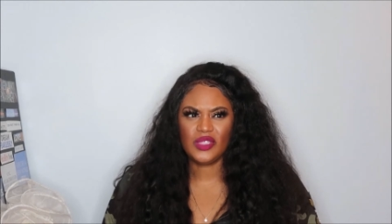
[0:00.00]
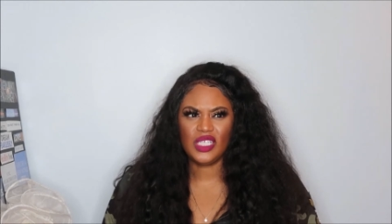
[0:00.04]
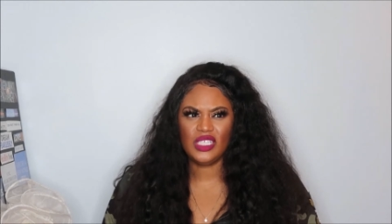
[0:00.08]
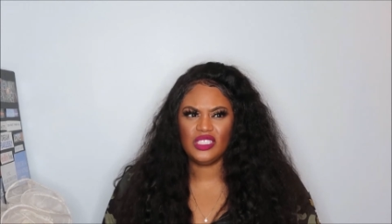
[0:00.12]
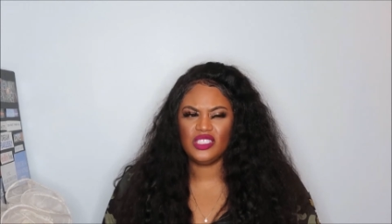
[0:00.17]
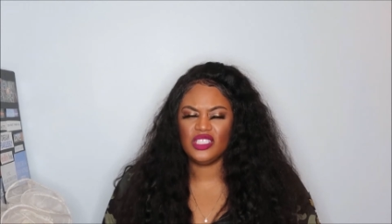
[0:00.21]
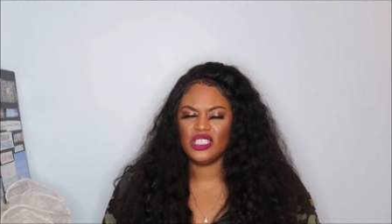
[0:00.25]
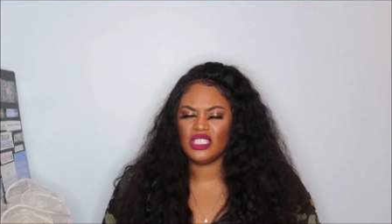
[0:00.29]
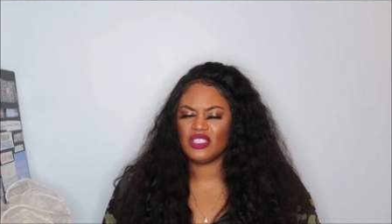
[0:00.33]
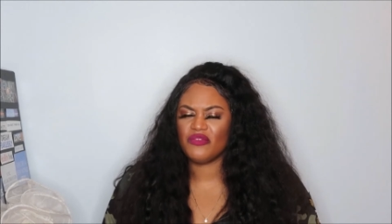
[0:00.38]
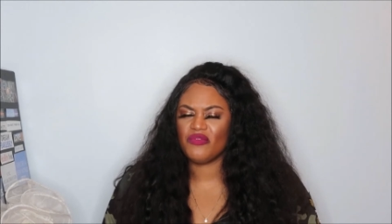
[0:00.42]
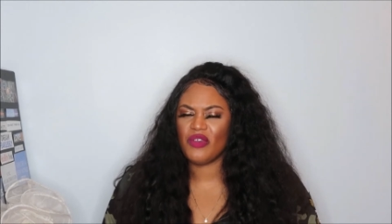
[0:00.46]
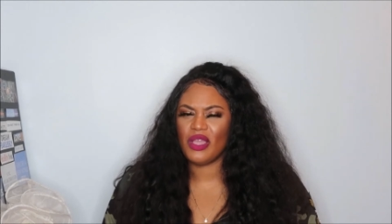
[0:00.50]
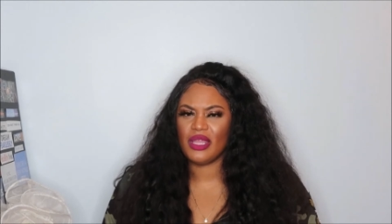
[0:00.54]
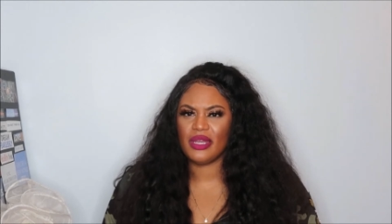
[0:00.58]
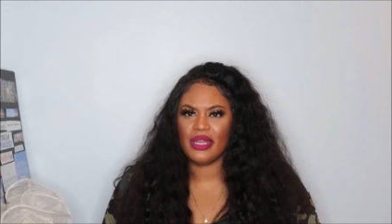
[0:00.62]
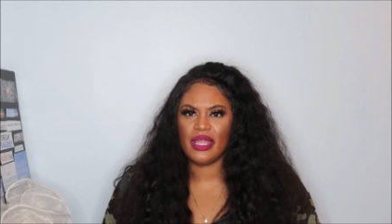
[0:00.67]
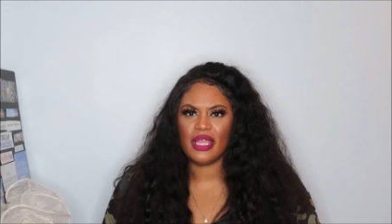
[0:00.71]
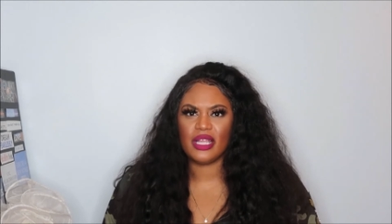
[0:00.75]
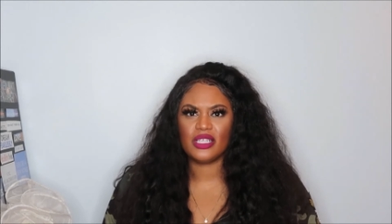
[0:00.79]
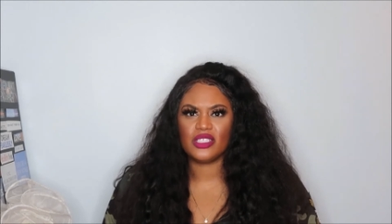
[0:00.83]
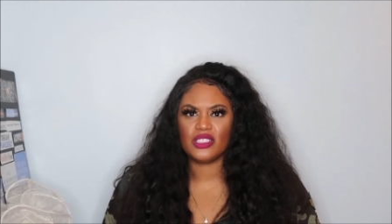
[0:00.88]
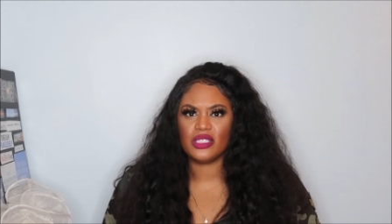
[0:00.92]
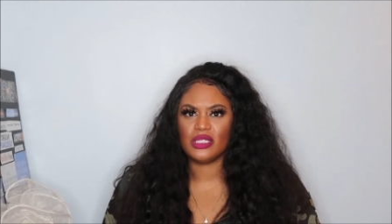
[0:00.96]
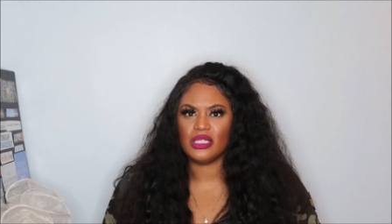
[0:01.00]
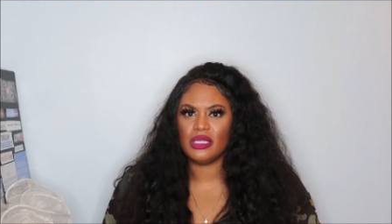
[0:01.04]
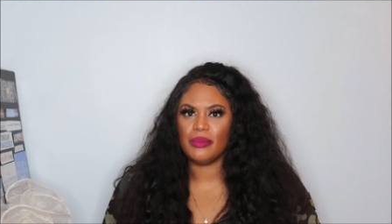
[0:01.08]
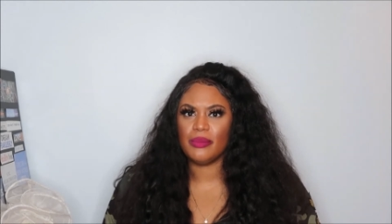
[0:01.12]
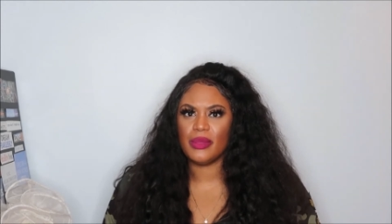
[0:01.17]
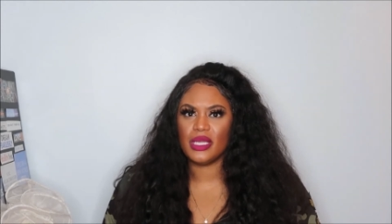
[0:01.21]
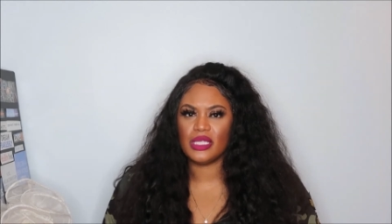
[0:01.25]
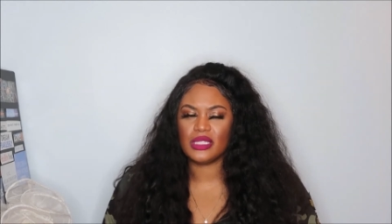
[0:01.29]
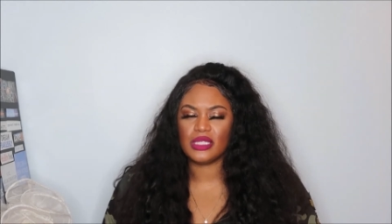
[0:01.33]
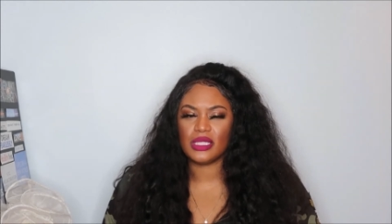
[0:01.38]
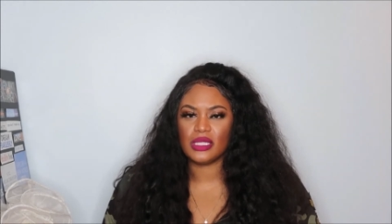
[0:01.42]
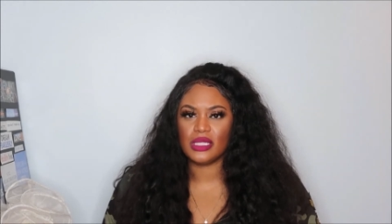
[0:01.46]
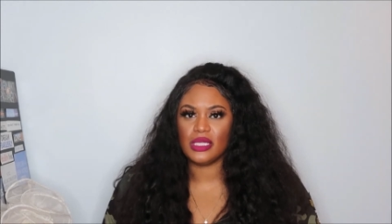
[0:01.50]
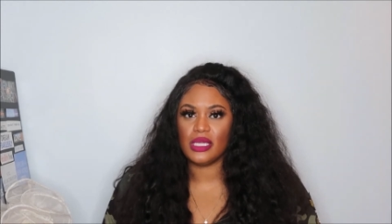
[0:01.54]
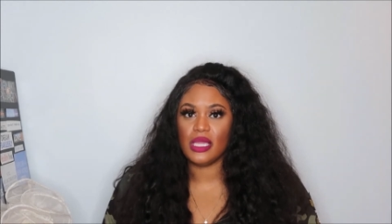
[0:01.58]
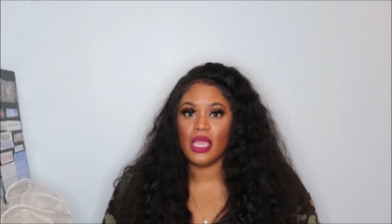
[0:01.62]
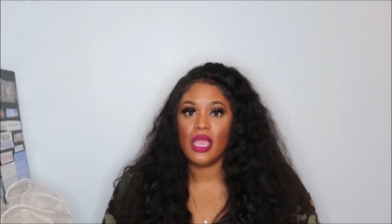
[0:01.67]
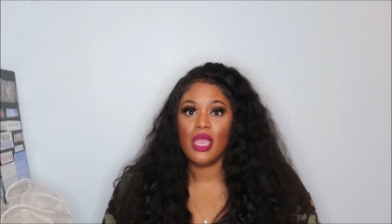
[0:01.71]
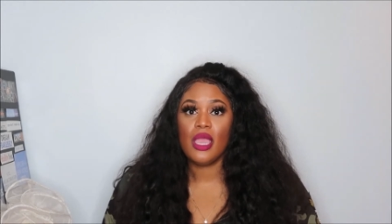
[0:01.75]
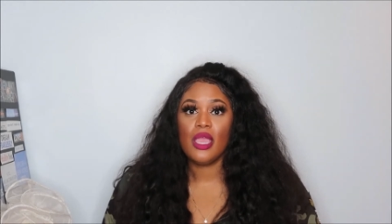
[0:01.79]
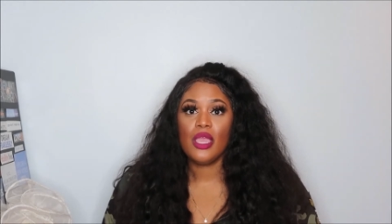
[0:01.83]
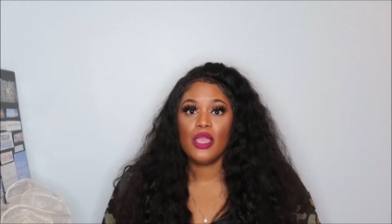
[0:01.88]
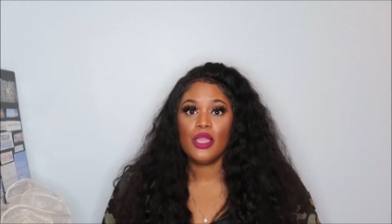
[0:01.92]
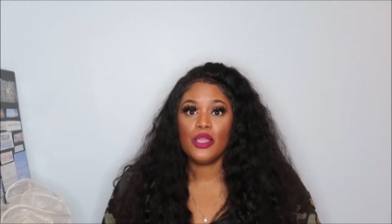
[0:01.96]
just financially, mentally,
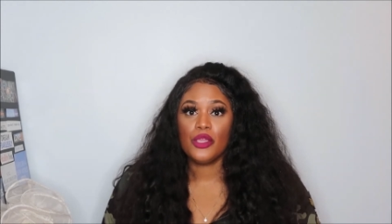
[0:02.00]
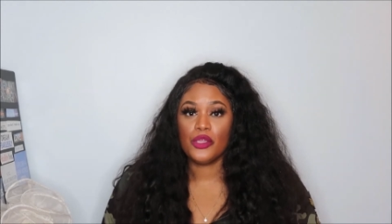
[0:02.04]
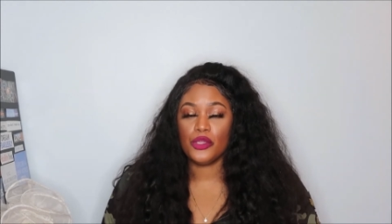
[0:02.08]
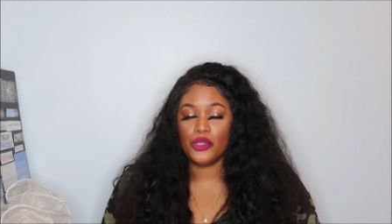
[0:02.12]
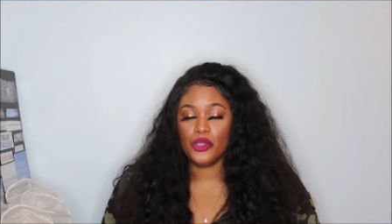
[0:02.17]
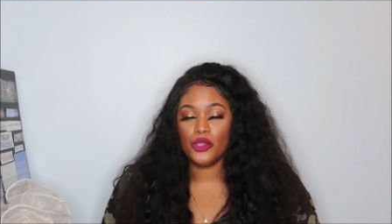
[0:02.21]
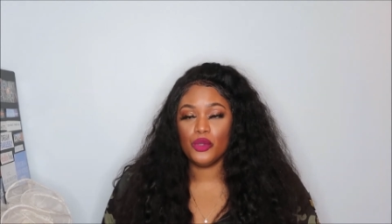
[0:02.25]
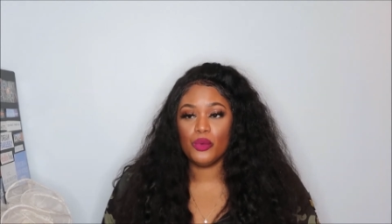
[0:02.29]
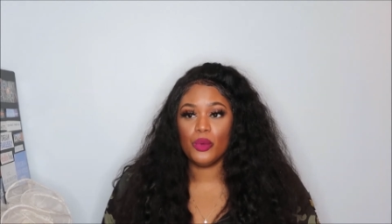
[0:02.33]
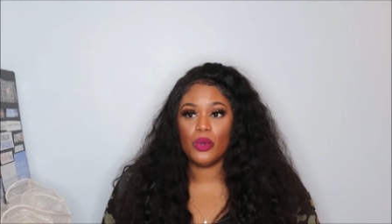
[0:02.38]
you